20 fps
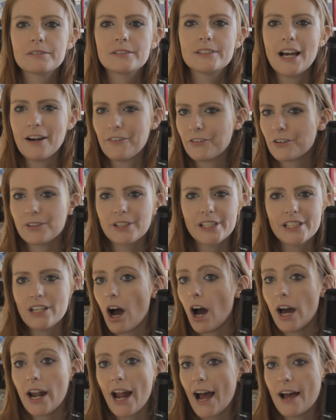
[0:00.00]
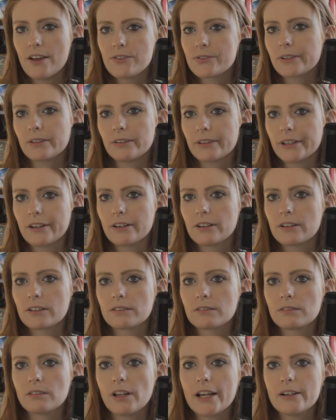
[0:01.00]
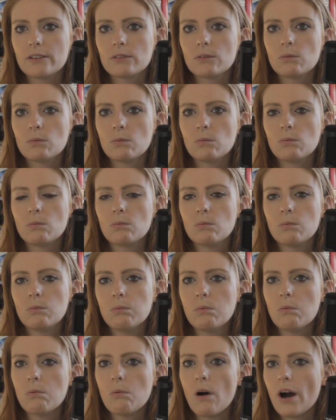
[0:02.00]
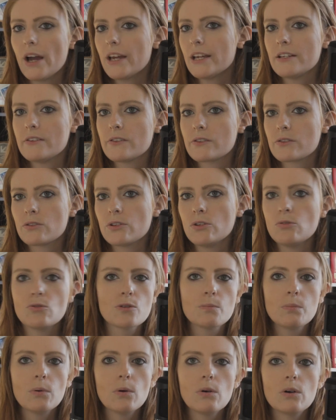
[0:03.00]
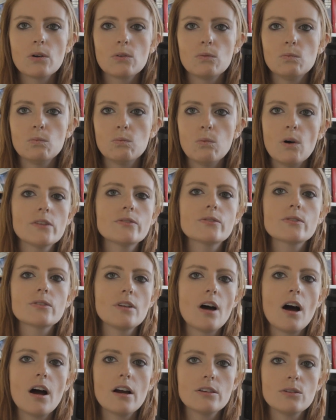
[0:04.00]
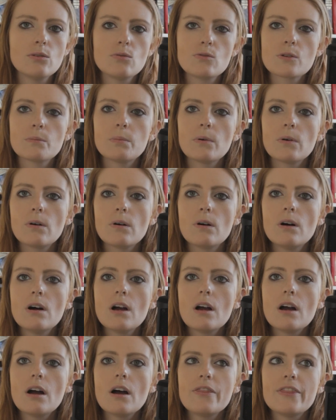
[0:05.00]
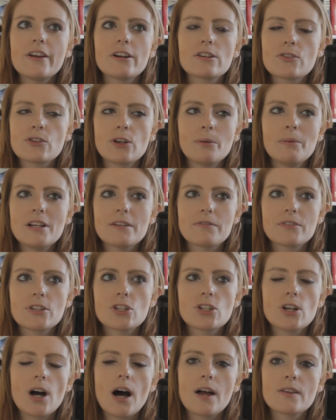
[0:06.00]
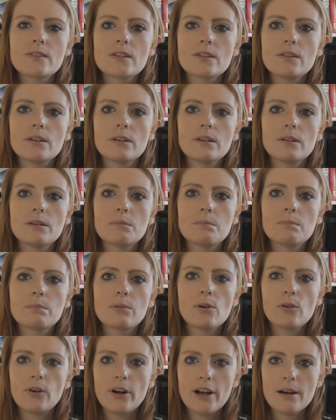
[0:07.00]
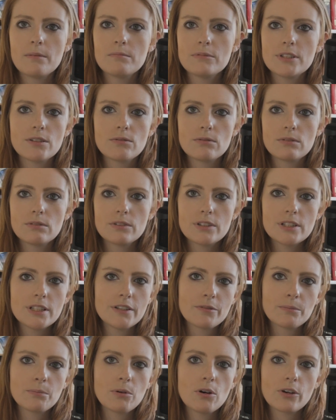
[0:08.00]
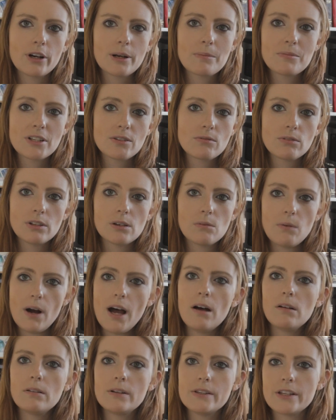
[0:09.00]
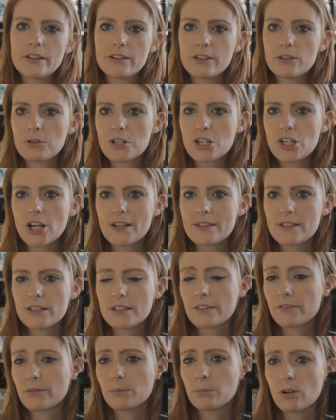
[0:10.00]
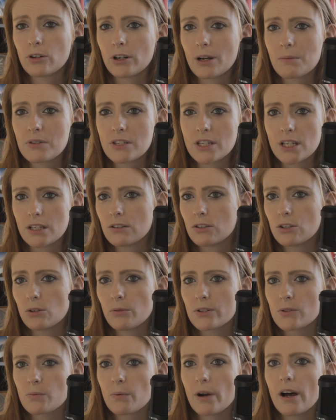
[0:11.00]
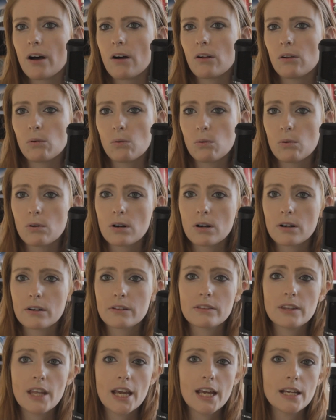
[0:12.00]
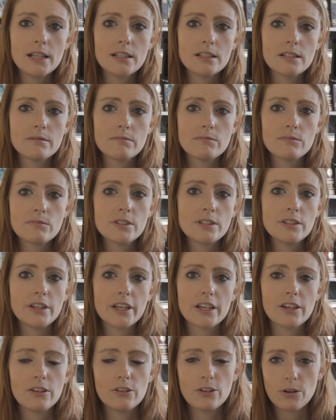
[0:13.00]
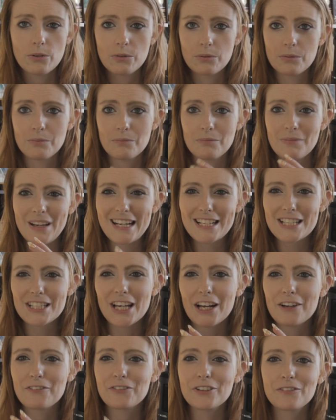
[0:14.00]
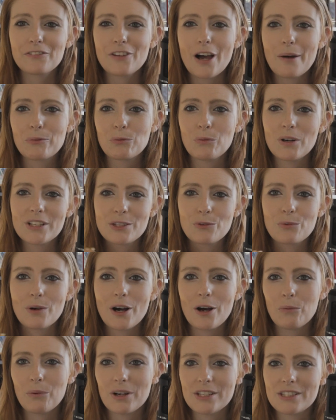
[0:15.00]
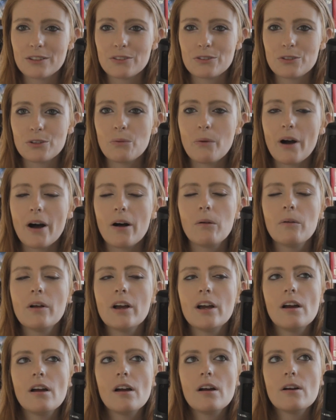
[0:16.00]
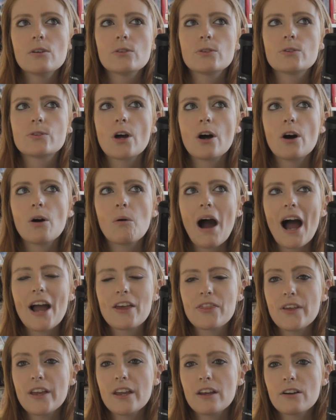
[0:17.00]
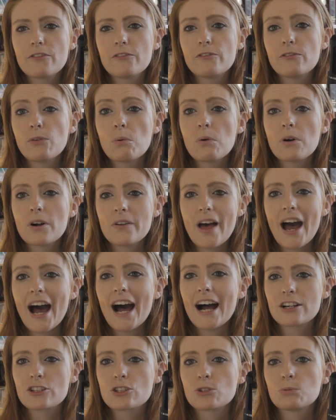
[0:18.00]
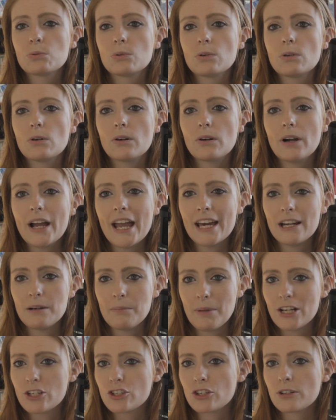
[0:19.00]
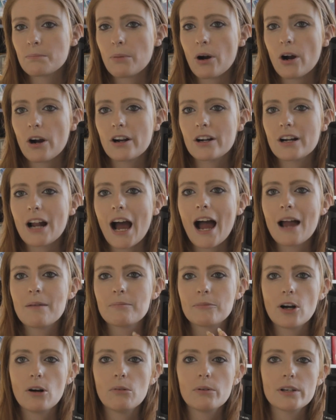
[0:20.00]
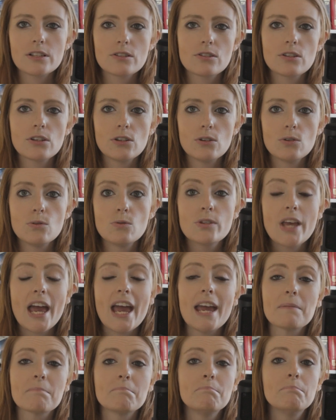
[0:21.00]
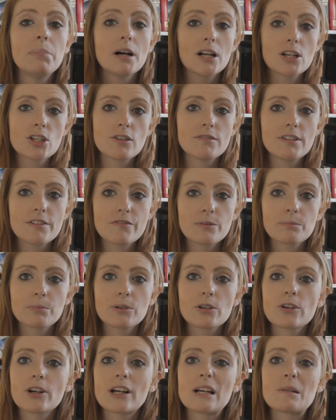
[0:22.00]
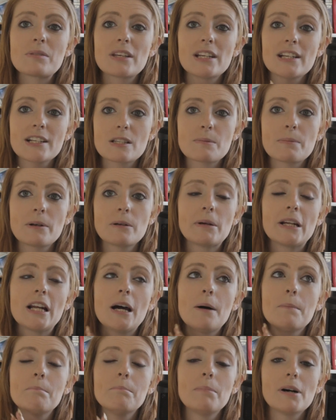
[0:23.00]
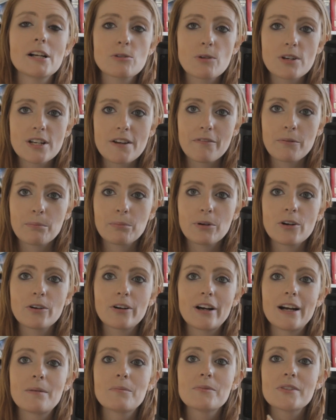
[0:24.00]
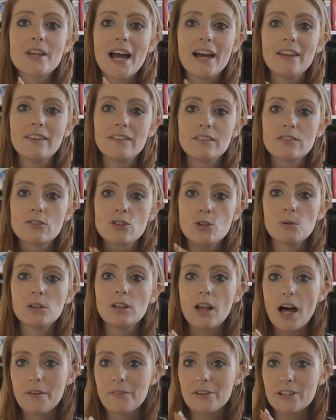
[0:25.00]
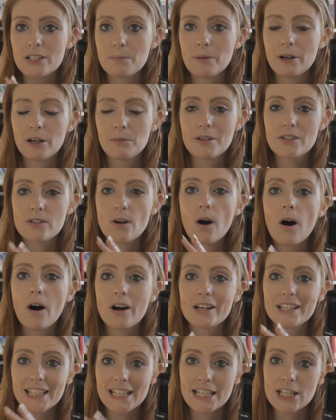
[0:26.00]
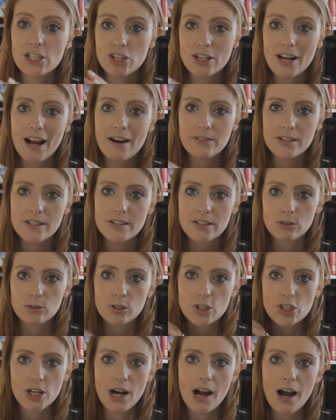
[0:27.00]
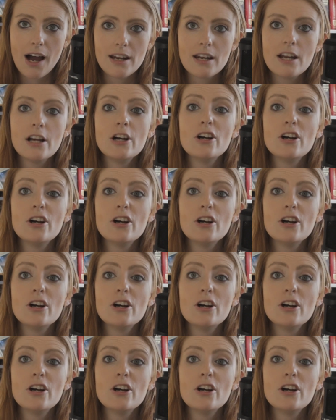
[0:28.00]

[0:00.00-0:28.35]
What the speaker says: definitely not as clear, like, what is usable and what's not usable. There's so many different shots that different programs did really well, and then there were shots that different programs didn't do as well, or they like, you know, it just kind of flip-flopped what did well, what didn't do well. So I think for the actual animation part, I'm going to use a bunch of different programs and experiment a bunch of different programs and do a lot of experiments on each and every single shot,